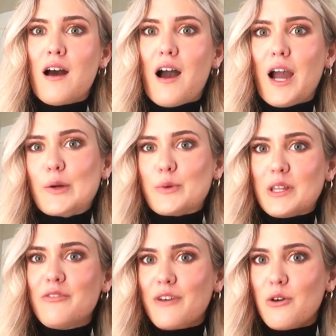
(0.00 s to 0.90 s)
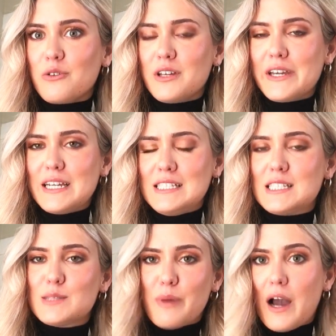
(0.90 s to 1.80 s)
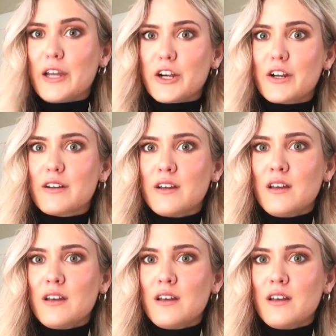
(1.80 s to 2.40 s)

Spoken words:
I really felt inspired